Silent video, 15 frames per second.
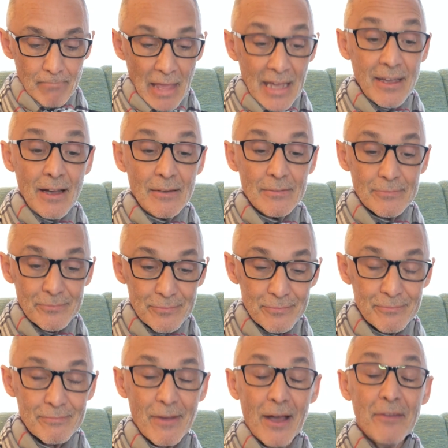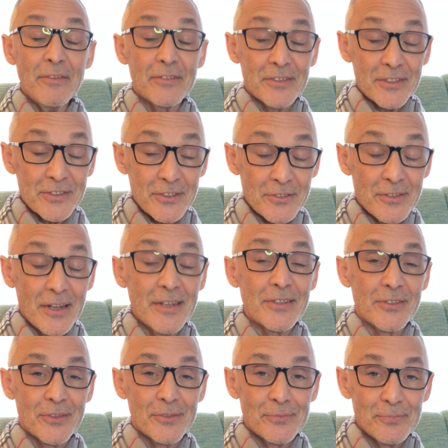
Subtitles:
yeah, I think this is nice.